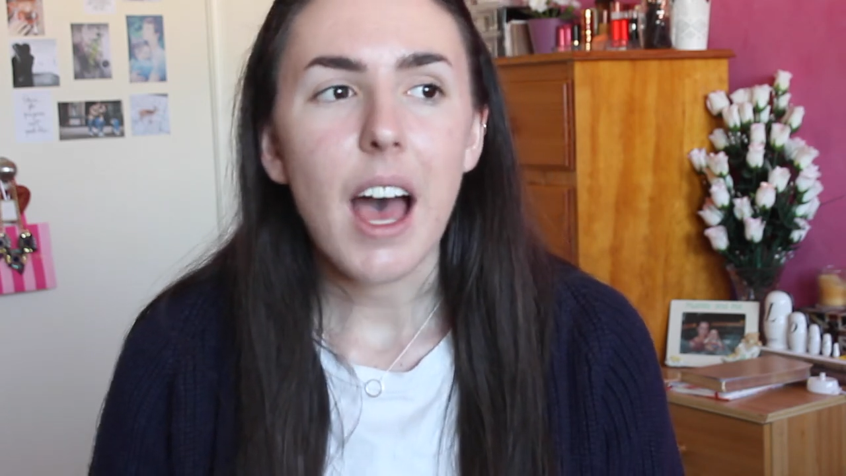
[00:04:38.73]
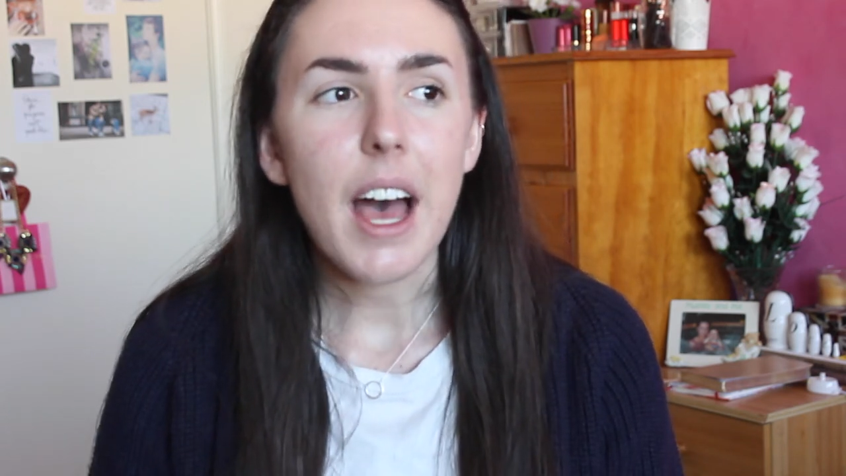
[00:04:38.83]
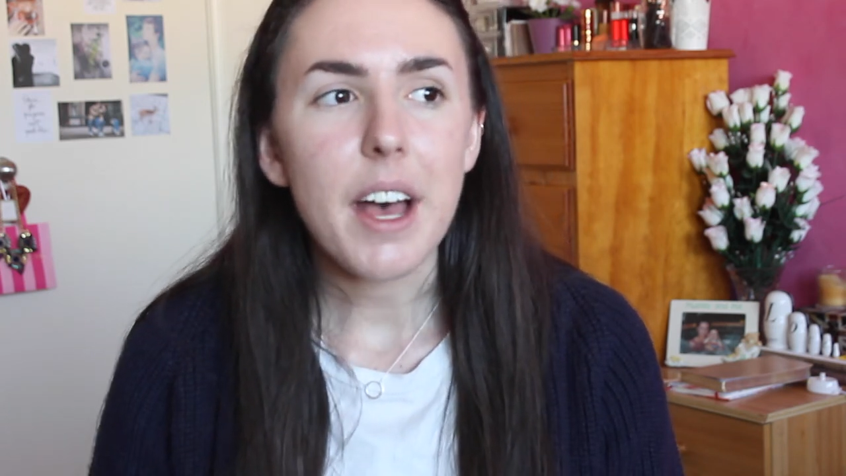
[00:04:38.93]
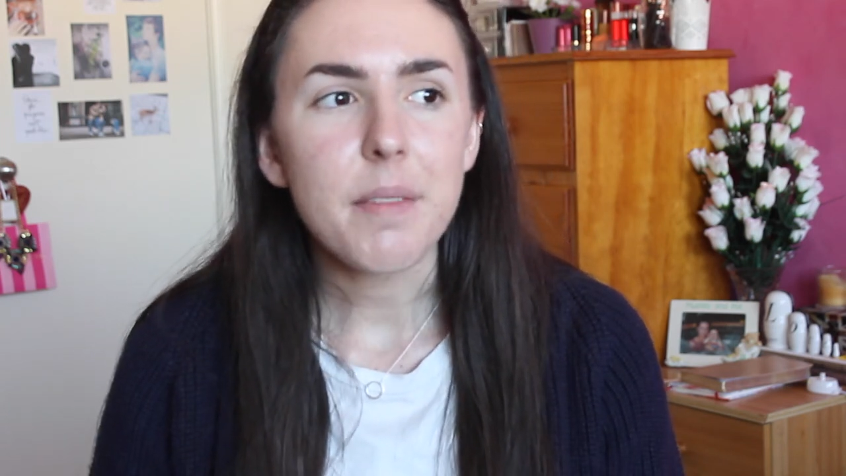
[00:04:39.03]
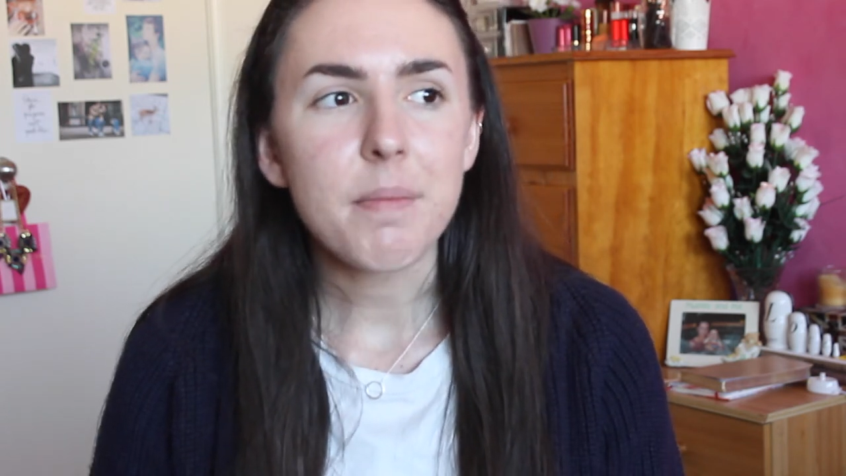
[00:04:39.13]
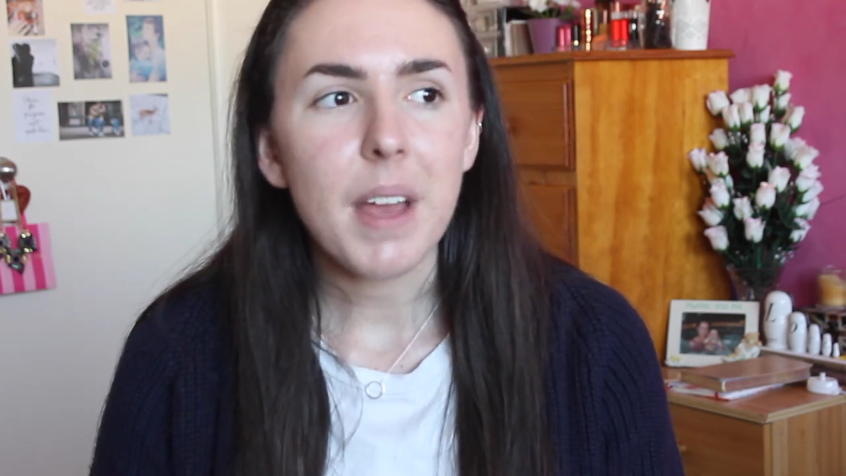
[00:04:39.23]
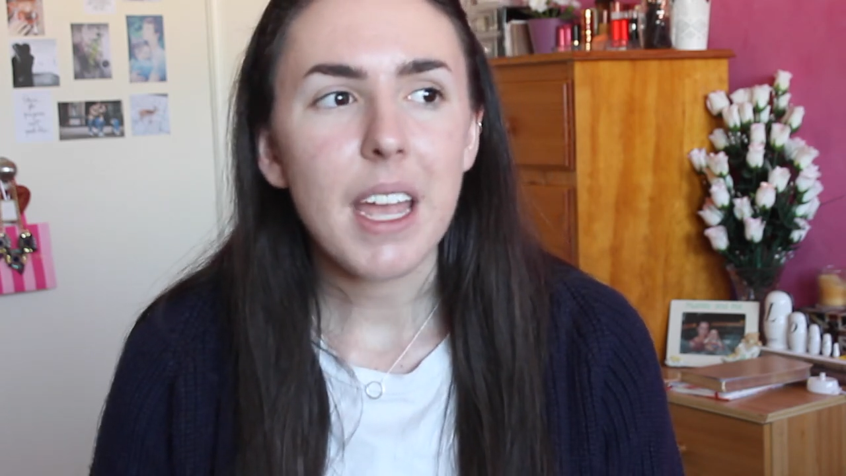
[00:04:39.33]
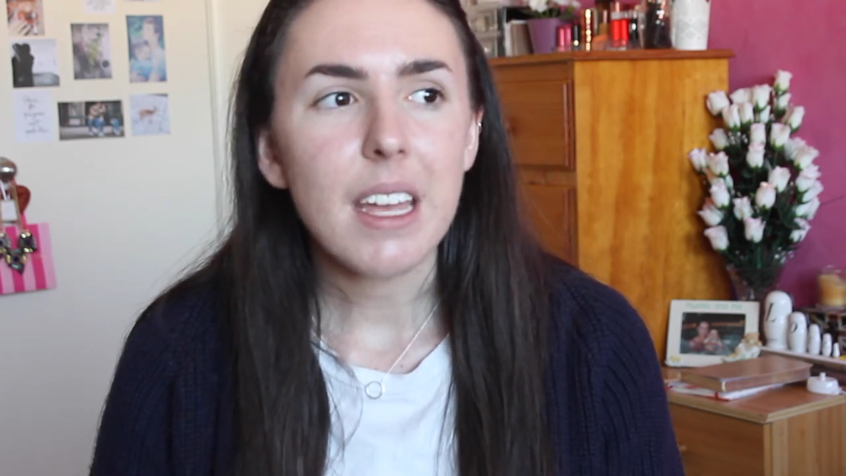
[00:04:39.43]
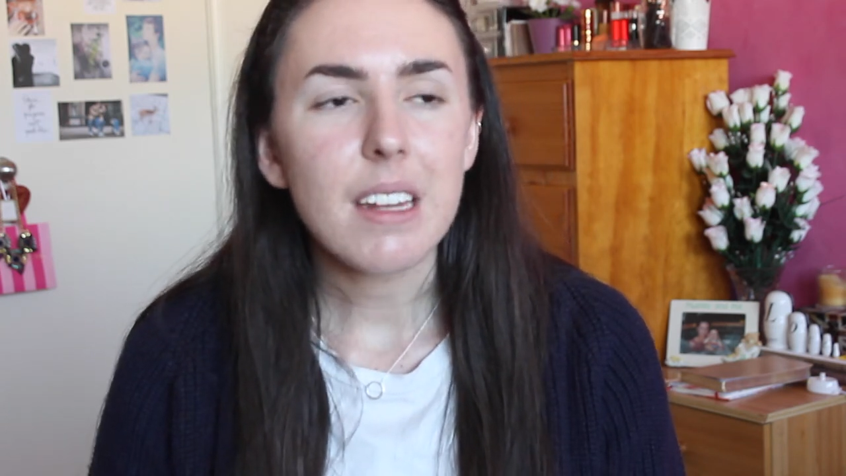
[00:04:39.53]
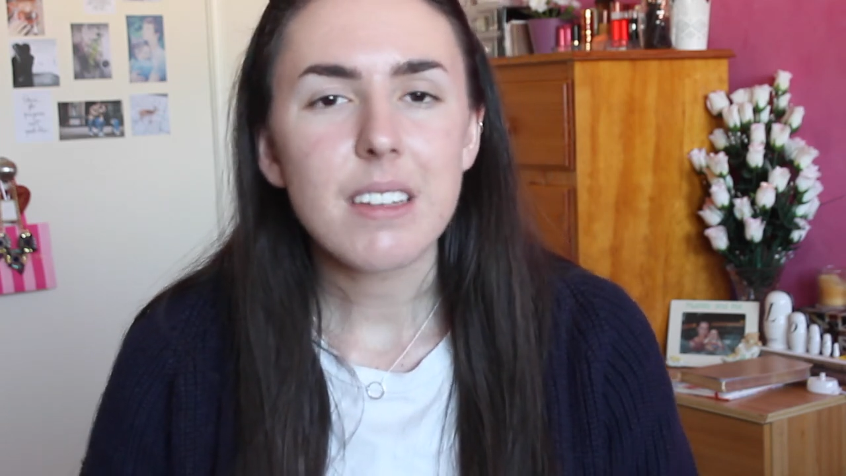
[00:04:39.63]
um,
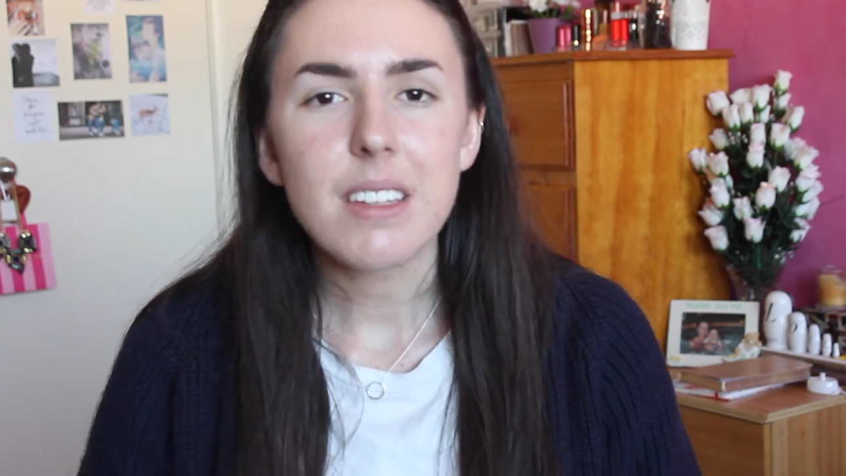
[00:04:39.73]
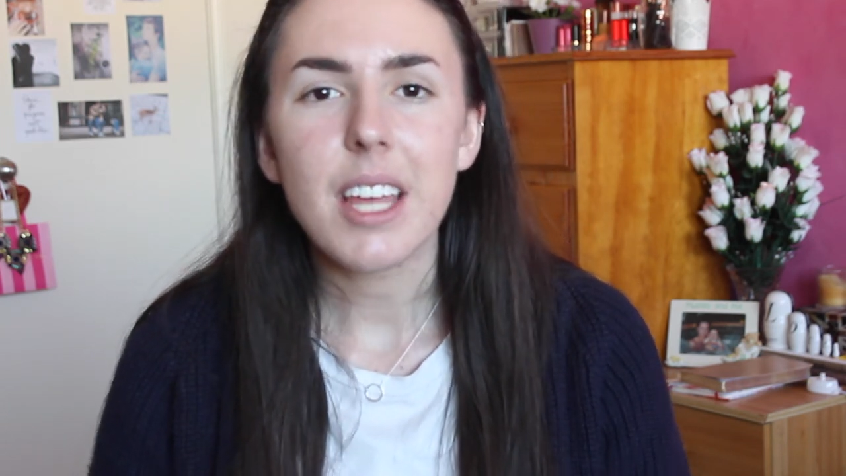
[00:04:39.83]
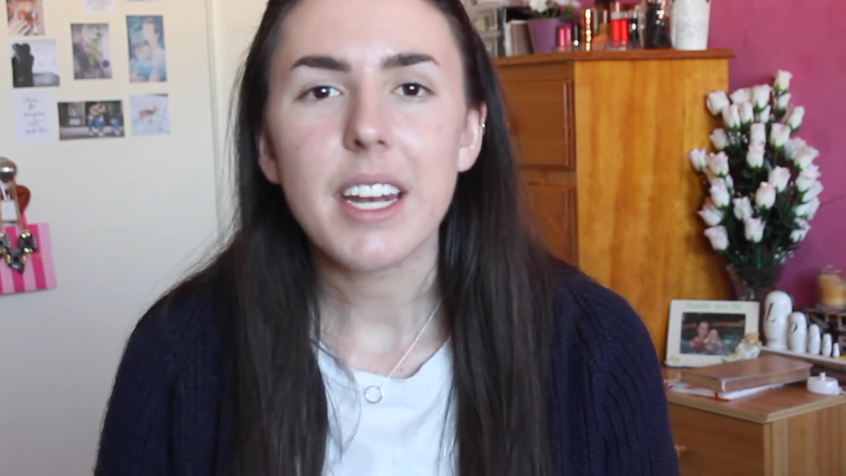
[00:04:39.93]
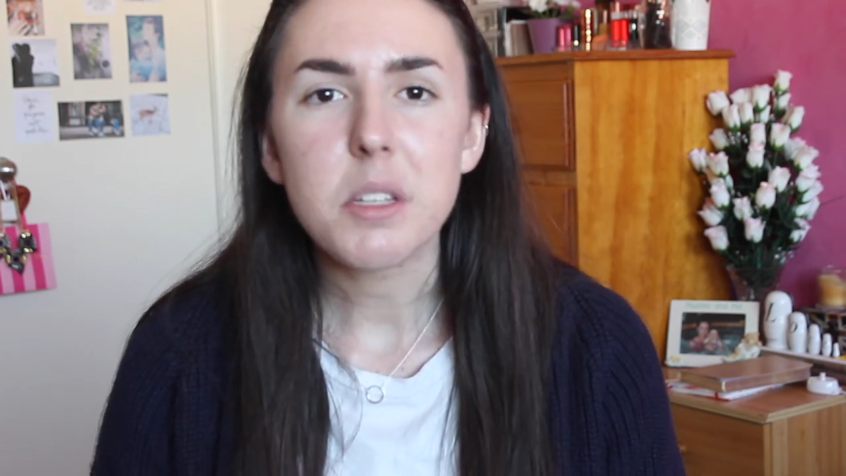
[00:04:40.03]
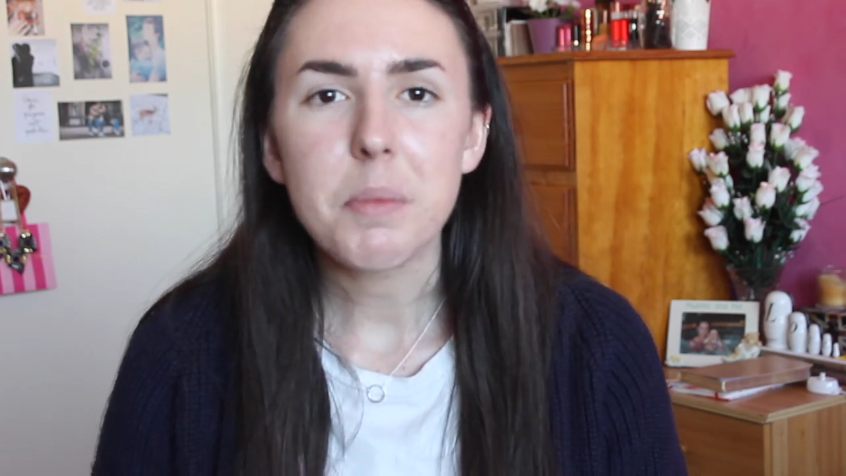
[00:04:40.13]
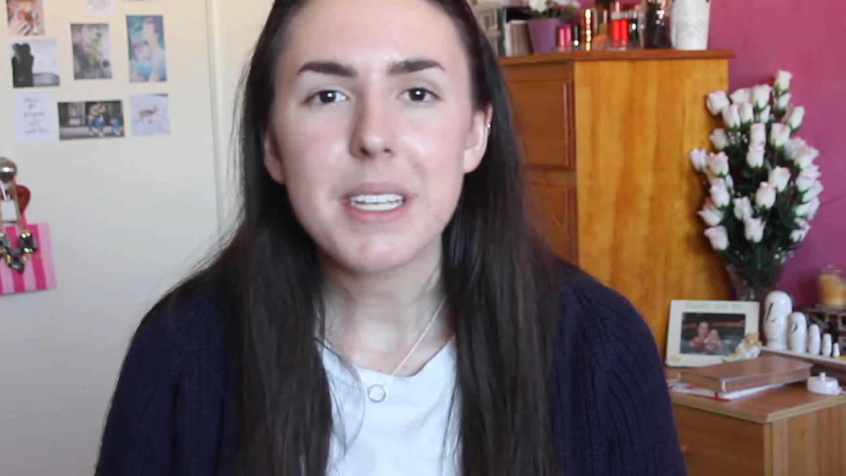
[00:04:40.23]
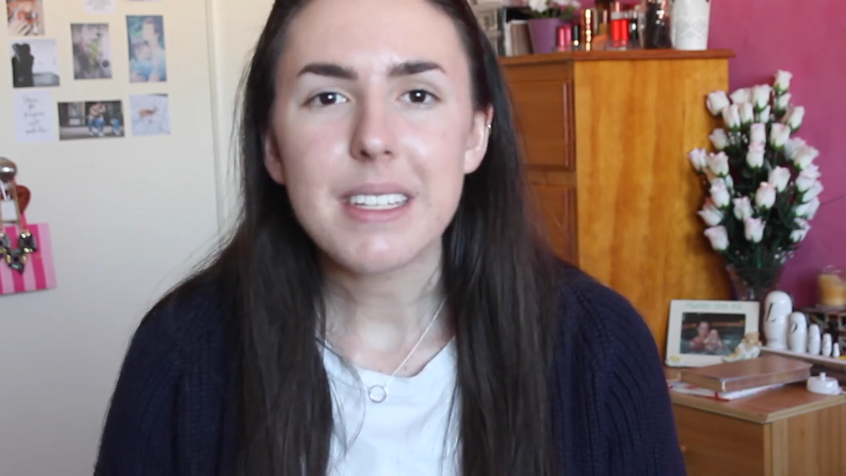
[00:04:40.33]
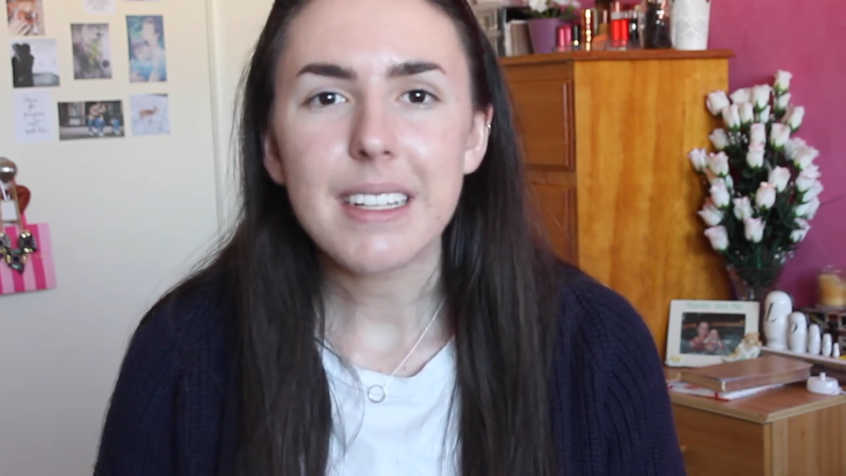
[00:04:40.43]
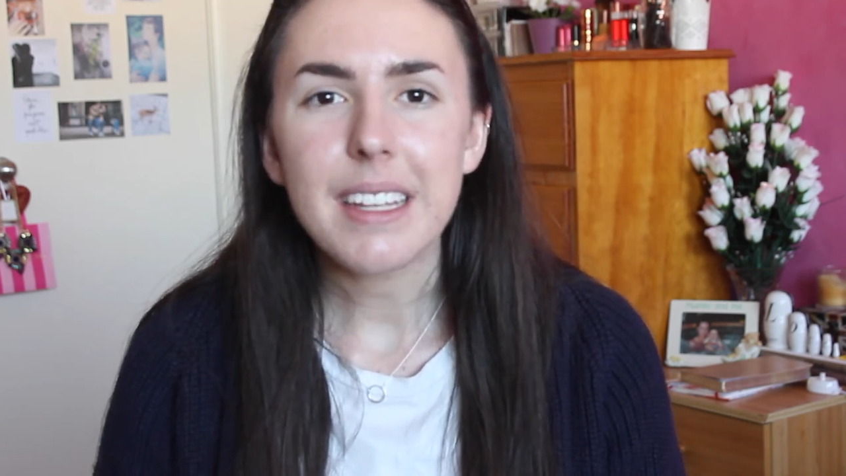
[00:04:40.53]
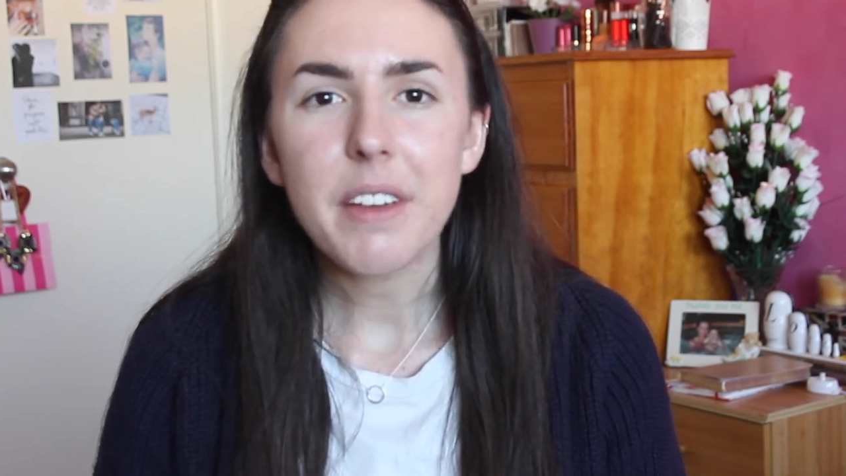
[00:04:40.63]
and that is
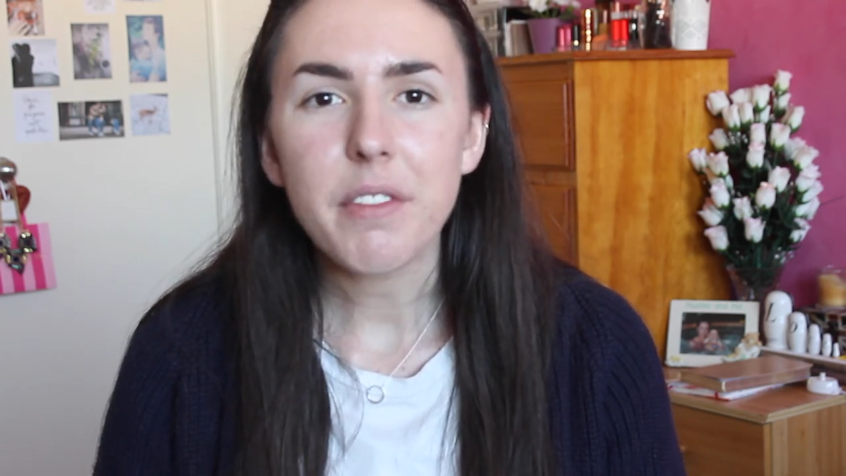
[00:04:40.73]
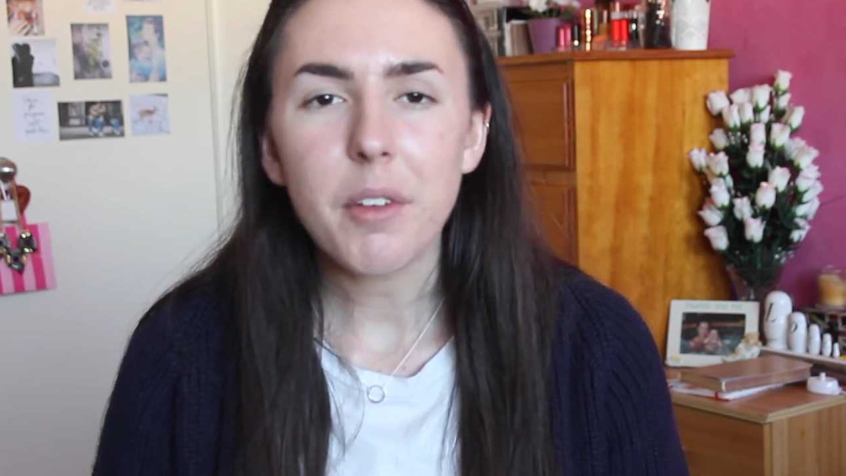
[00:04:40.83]
basically it